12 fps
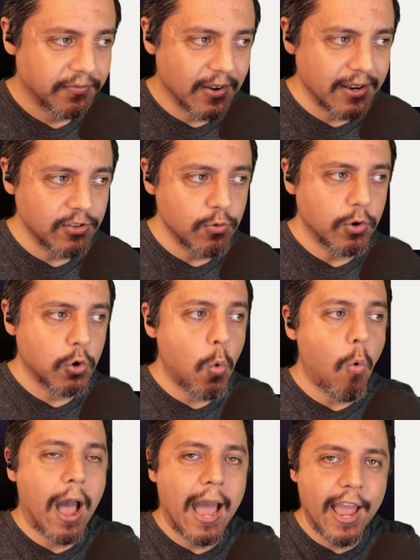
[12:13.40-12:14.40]
right? You
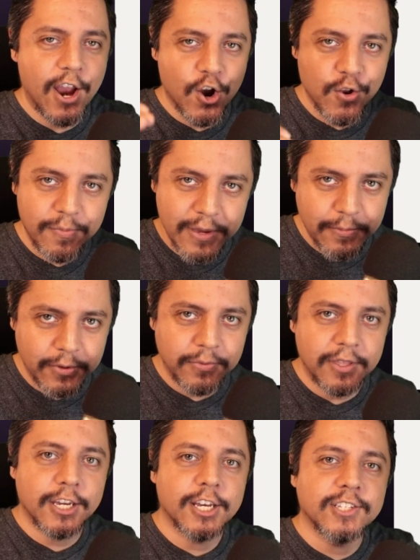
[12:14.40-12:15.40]
acquire the people,
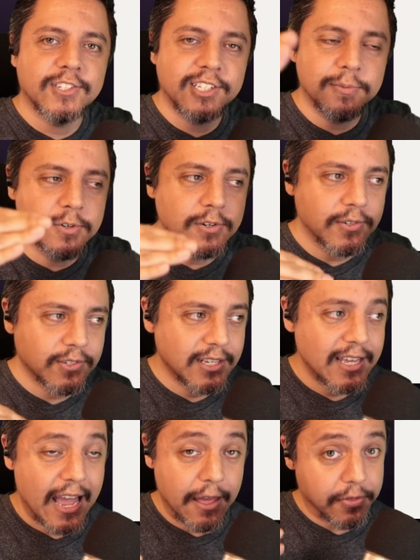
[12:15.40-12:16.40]
the customers,
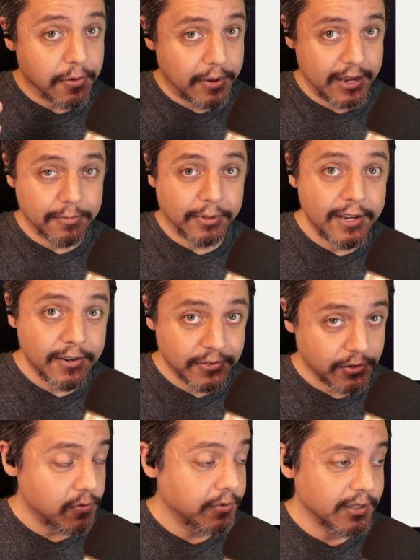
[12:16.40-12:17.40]
and they're paid
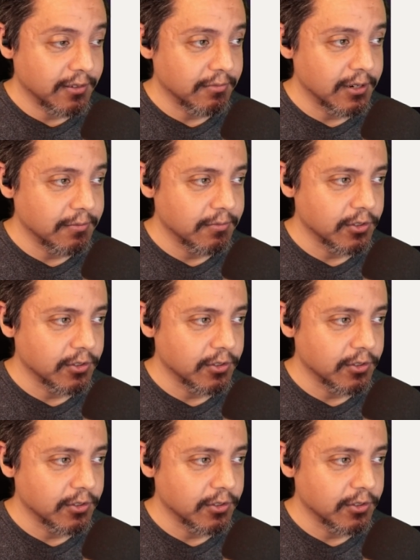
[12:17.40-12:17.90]
players, hopefully, right?